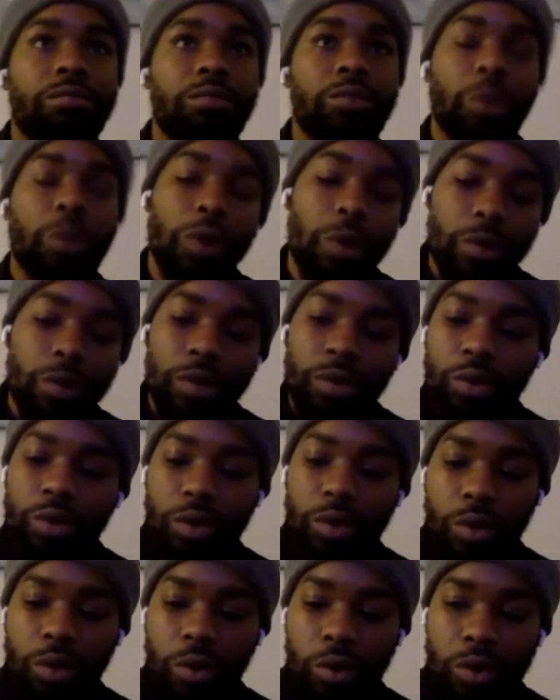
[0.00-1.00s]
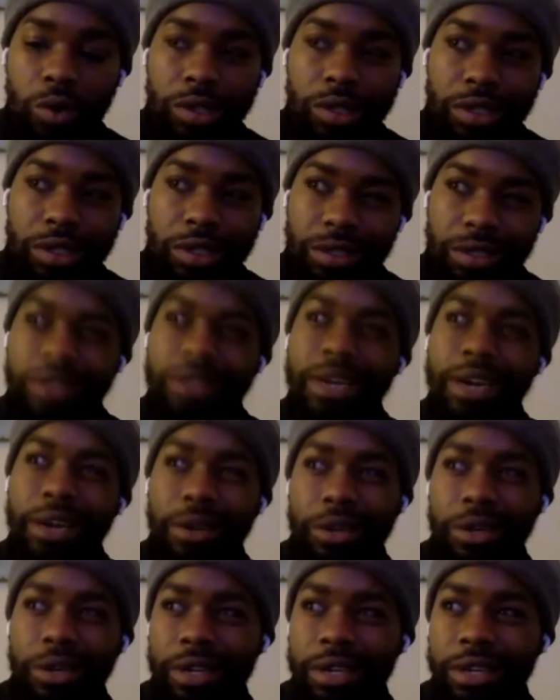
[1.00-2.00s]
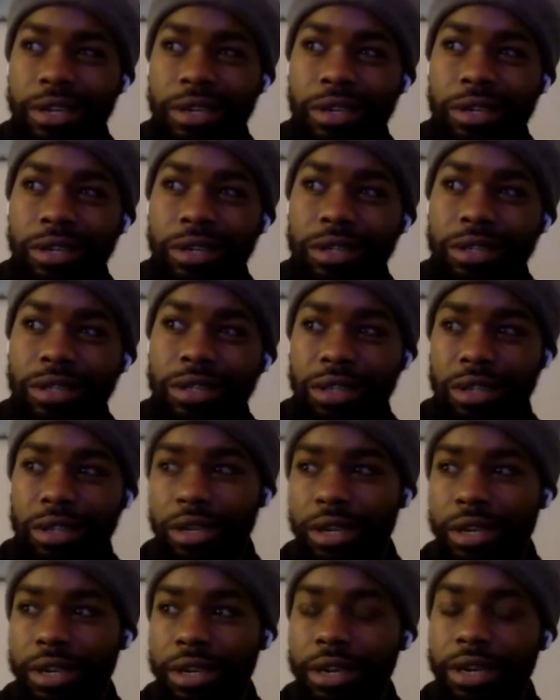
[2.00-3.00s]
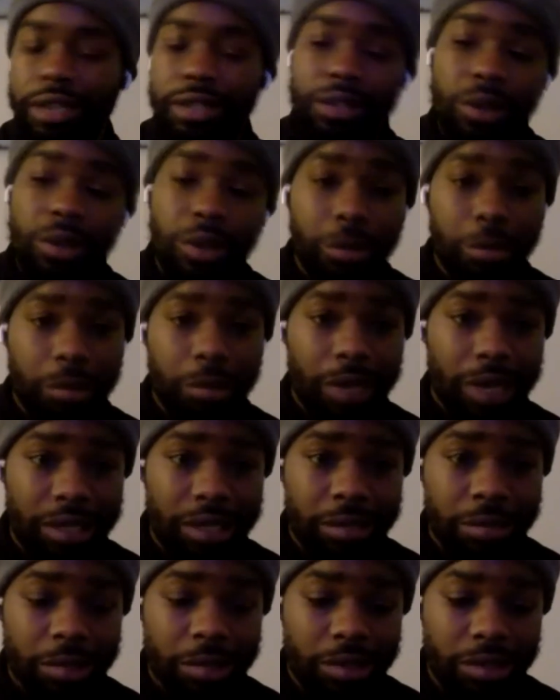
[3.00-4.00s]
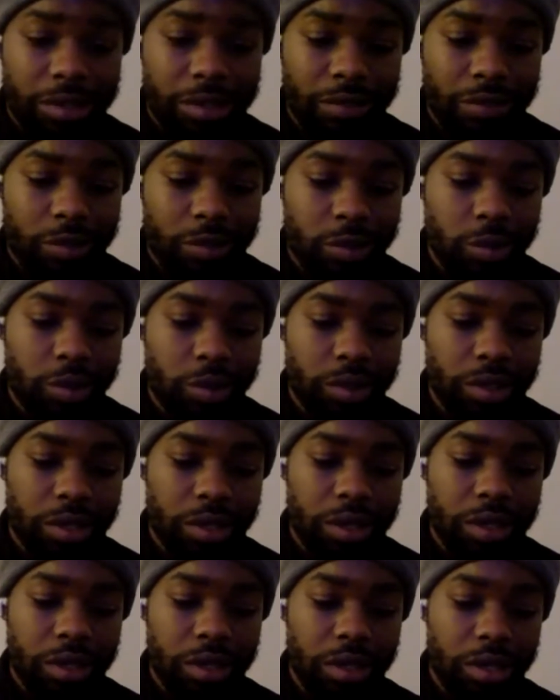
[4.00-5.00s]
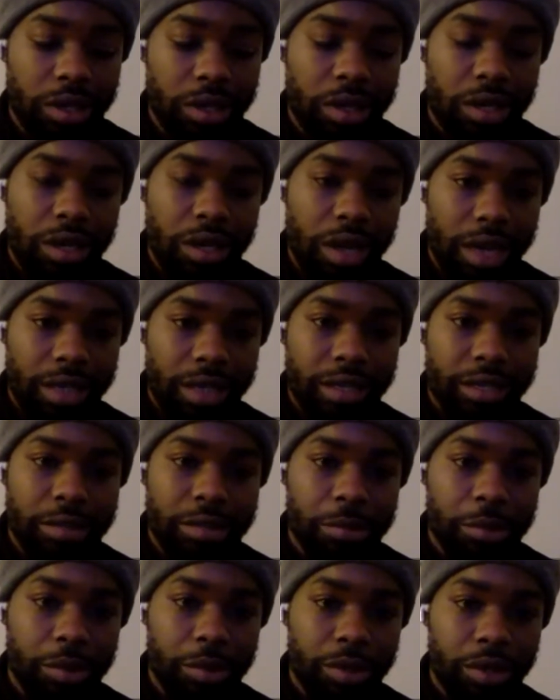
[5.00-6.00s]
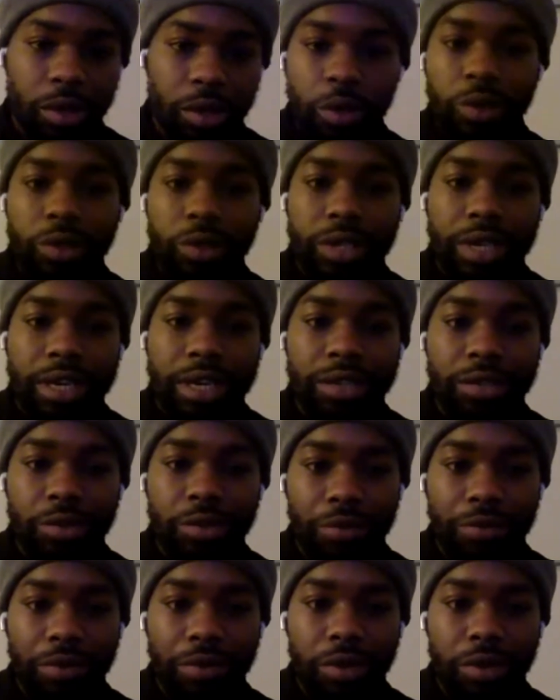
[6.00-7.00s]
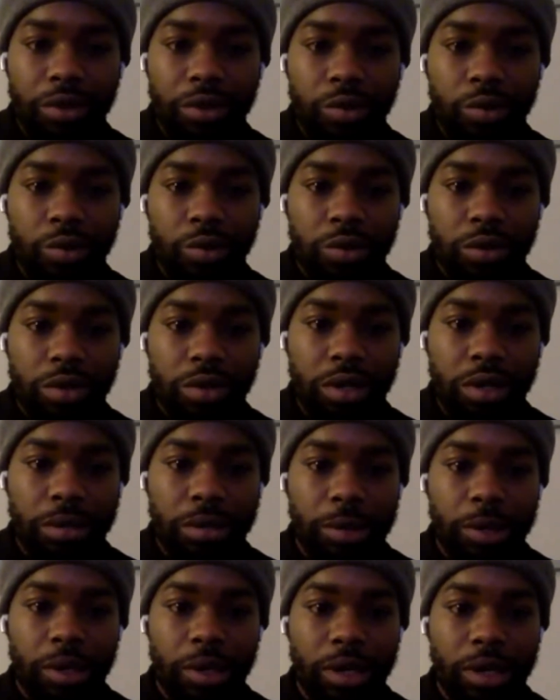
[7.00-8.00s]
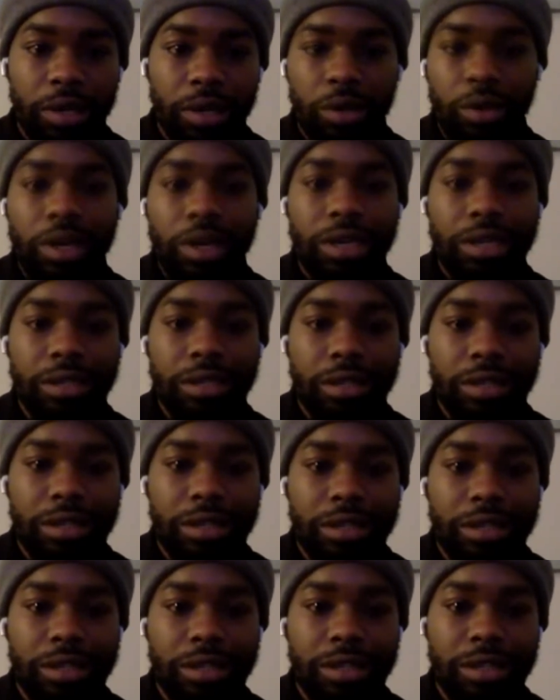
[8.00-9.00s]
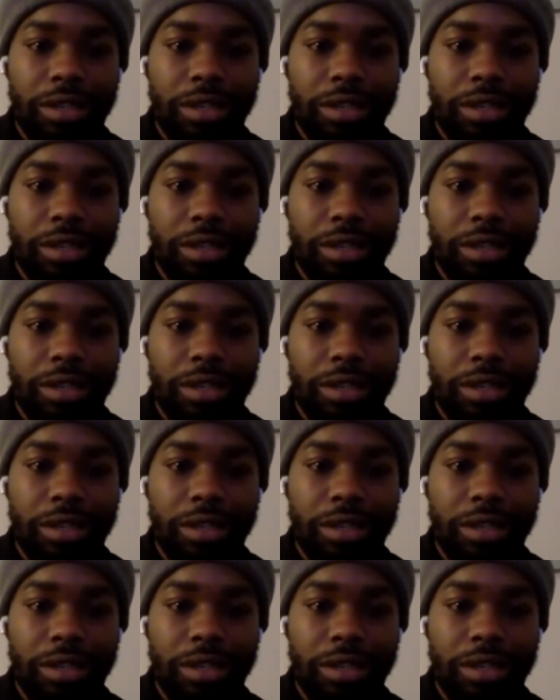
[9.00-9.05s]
so I went through the course Saturday. Sunday, I started applying some of the stuff, which was I did some of the ghost ads you referred to about on Craigslist.